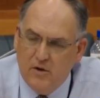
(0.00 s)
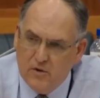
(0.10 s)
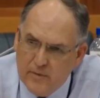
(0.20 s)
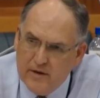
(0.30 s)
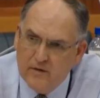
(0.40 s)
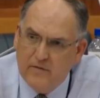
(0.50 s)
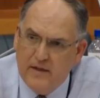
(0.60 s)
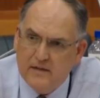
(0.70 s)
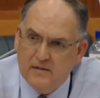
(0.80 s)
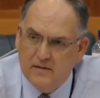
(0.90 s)
Are you aware of
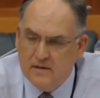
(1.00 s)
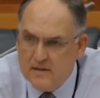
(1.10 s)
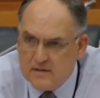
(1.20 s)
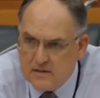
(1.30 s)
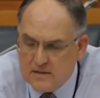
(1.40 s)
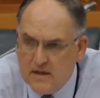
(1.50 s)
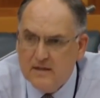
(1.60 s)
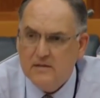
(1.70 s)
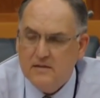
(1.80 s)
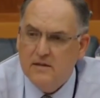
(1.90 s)
that? And that there's a
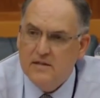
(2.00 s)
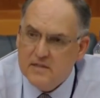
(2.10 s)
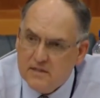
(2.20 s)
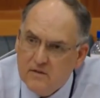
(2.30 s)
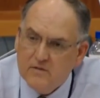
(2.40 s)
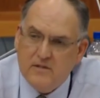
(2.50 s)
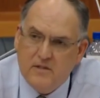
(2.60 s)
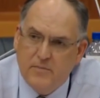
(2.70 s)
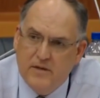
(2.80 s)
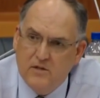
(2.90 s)
scientist that is still on
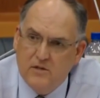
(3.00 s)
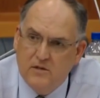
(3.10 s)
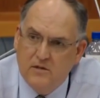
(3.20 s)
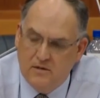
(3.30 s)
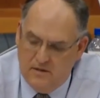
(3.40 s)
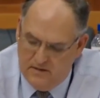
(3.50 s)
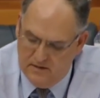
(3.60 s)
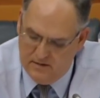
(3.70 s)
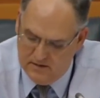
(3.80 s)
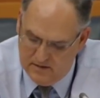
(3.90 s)
suspension,
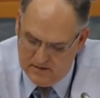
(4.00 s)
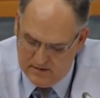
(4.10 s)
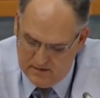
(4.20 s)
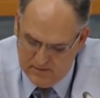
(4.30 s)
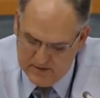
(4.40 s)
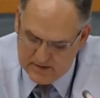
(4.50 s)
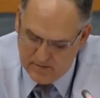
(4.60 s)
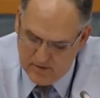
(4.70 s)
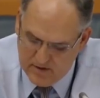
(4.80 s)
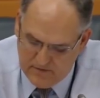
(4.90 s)

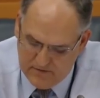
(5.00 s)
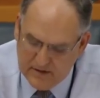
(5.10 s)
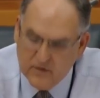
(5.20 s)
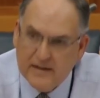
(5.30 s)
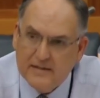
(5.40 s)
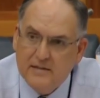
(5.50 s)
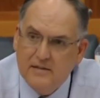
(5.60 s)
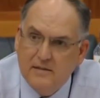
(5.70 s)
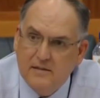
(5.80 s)
Mr. Mark van der Riet.